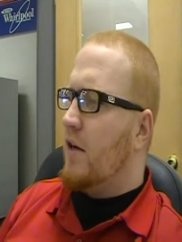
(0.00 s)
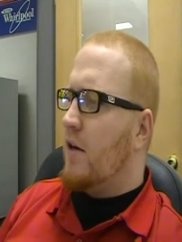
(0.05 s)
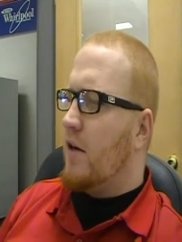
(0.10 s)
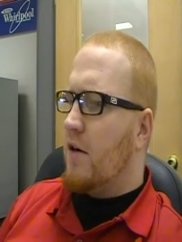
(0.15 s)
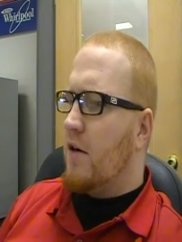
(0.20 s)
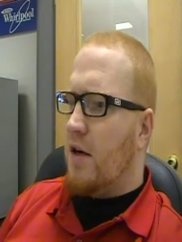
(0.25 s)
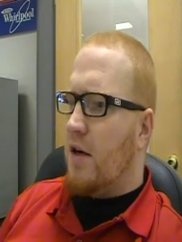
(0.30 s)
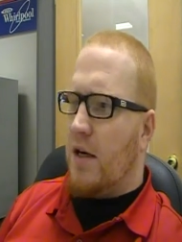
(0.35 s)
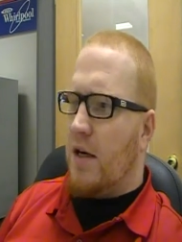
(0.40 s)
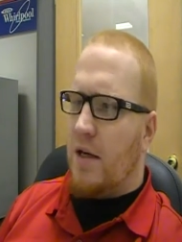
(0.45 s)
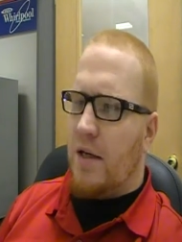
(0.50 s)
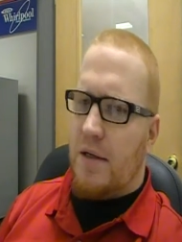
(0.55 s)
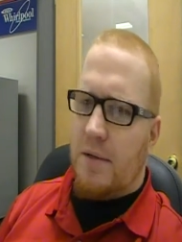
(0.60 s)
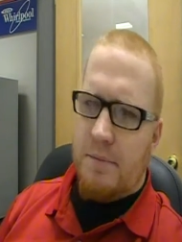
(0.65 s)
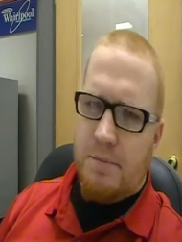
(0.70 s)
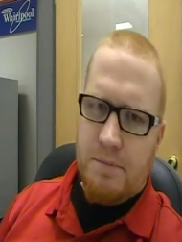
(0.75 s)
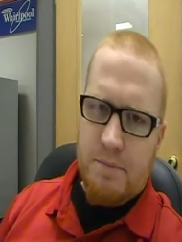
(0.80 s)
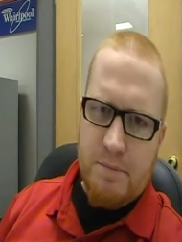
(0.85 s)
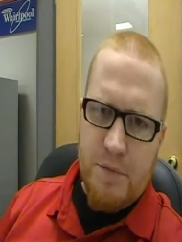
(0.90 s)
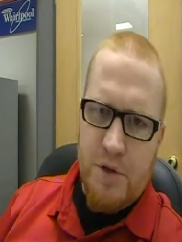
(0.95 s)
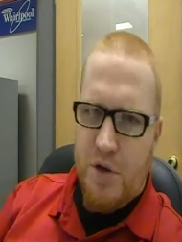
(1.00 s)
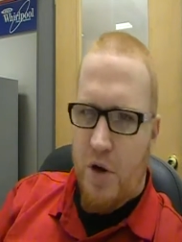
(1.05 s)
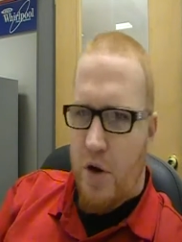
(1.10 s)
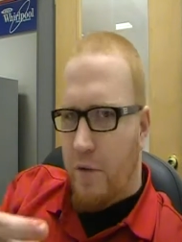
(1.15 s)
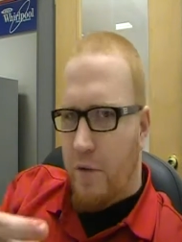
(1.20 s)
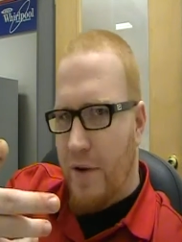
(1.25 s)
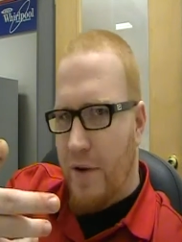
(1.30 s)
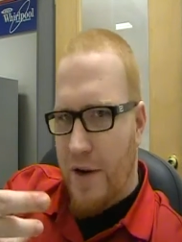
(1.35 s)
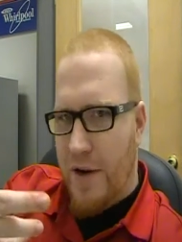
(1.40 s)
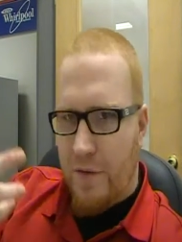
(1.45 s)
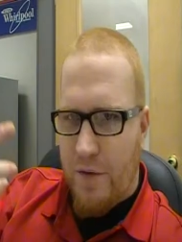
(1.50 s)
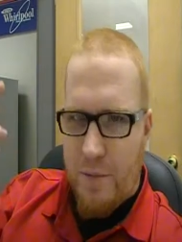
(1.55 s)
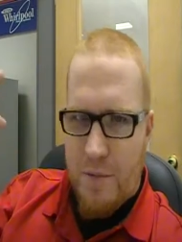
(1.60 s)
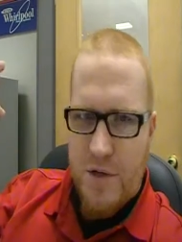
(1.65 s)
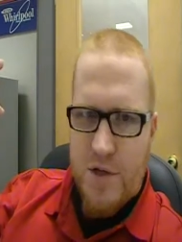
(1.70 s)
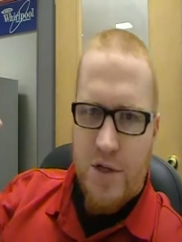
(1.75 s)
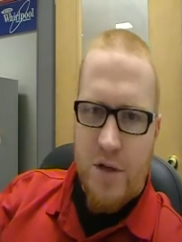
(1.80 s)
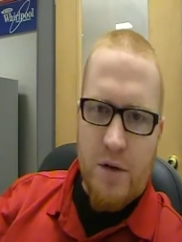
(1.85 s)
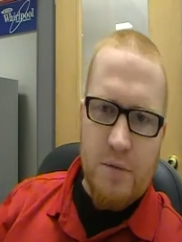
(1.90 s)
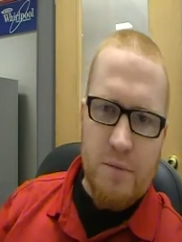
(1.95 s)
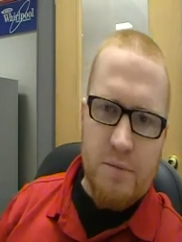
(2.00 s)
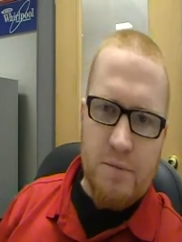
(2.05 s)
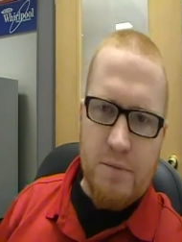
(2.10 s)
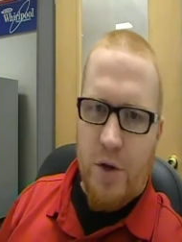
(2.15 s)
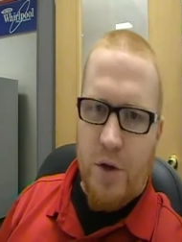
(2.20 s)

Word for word: or uh, you know, Vinny from the show.